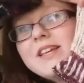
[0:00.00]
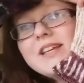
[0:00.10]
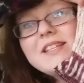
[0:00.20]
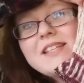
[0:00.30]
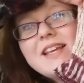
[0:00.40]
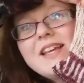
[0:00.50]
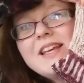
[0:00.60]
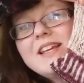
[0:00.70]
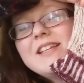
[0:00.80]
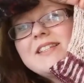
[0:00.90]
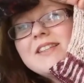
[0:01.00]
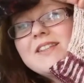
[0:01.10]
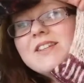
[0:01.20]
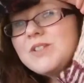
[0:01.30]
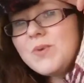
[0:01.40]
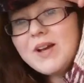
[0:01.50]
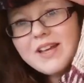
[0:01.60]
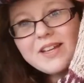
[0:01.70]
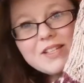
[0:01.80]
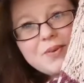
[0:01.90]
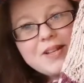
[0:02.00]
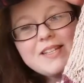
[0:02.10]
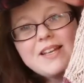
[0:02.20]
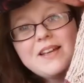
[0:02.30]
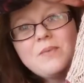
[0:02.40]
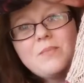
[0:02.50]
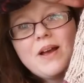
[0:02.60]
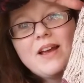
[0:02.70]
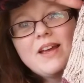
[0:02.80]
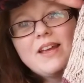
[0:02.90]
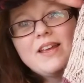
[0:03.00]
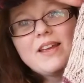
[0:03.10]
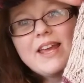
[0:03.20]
this is the Zweig sweater by